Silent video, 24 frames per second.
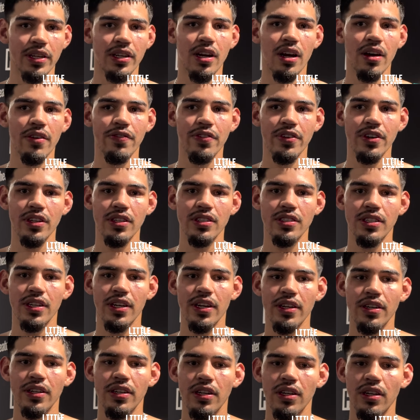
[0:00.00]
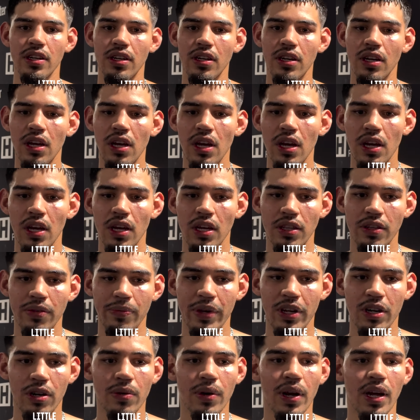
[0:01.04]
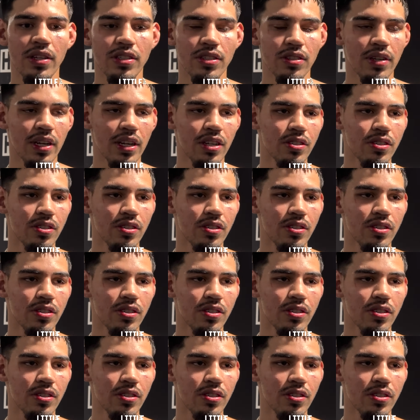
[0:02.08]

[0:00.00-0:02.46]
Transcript: confidence. And in the middle rounds, you know,